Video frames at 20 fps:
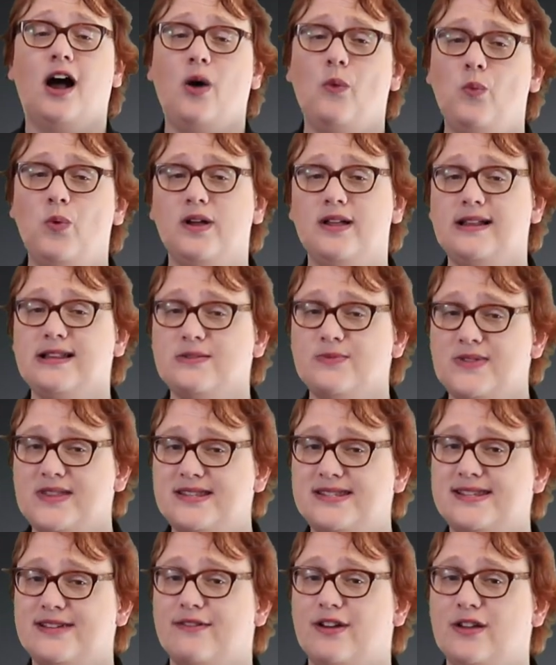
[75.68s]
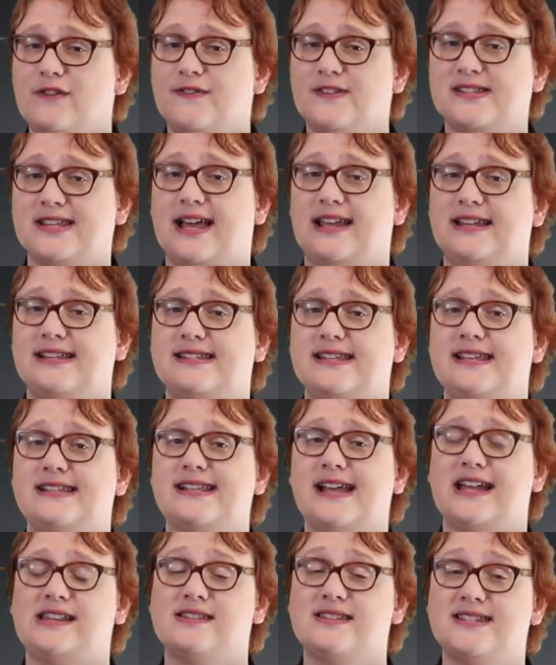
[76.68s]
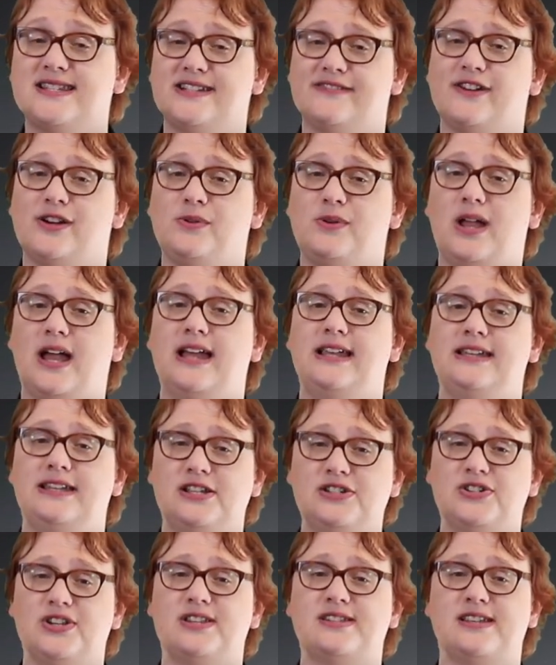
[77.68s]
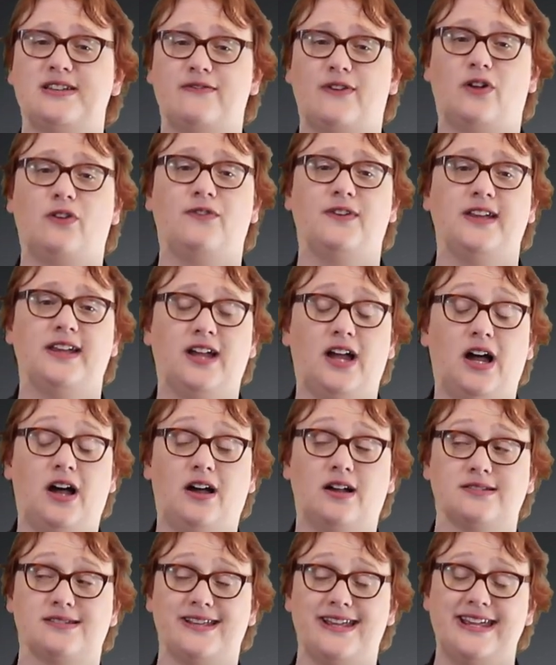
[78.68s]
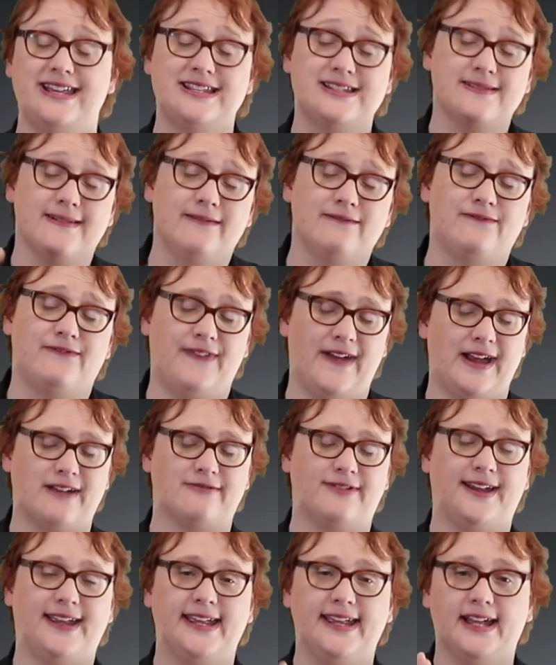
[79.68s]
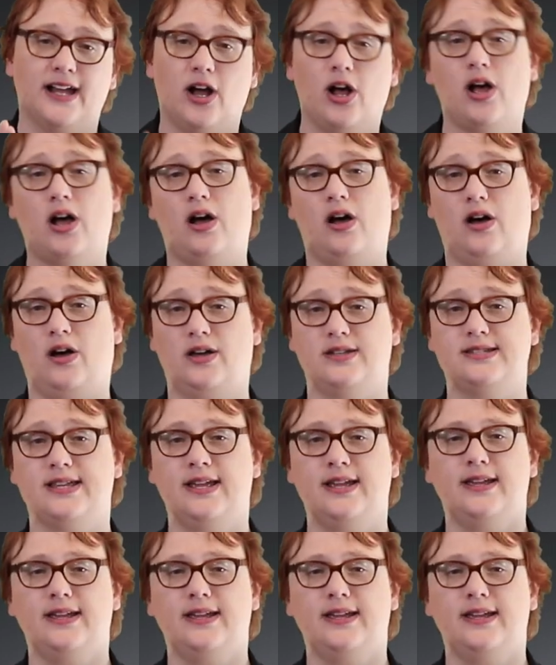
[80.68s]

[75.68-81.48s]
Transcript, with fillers: a world with zero fatalities and zero collisions involving cars is very hard.